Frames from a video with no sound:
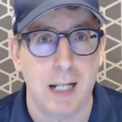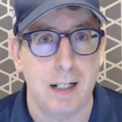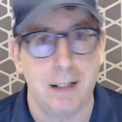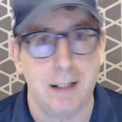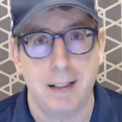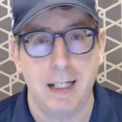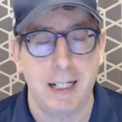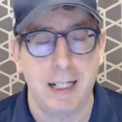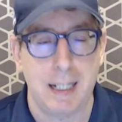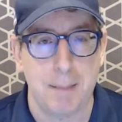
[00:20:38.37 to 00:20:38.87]
And
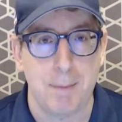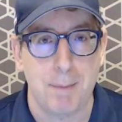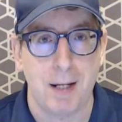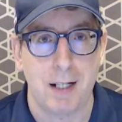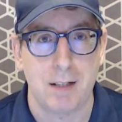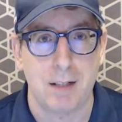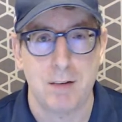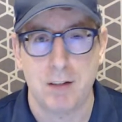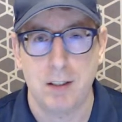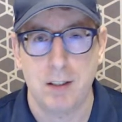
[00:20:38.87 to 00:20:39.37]
they came back
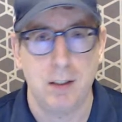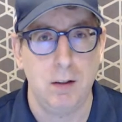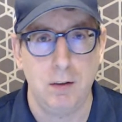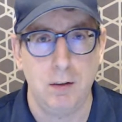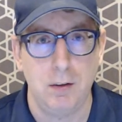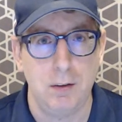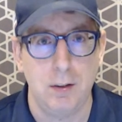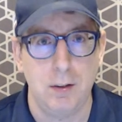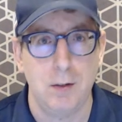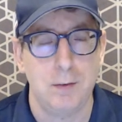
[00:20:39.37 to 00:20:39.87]
and said,
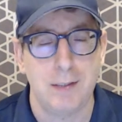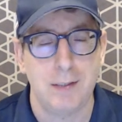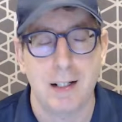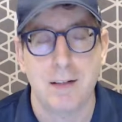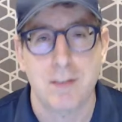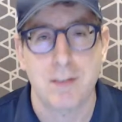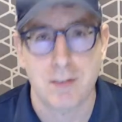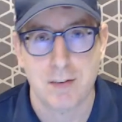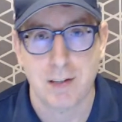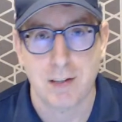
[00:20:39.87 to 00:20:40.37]
no,
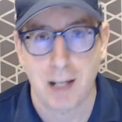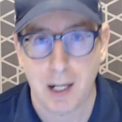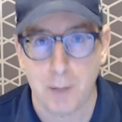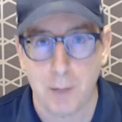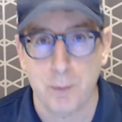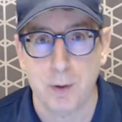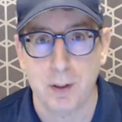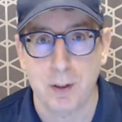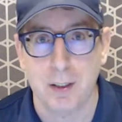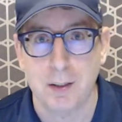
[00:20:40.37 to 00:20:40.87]
that's how
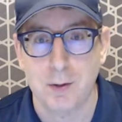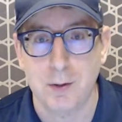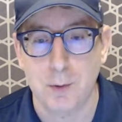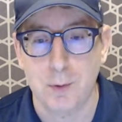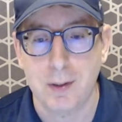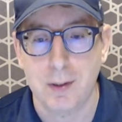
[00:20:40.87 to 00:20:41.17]
we're going to do it.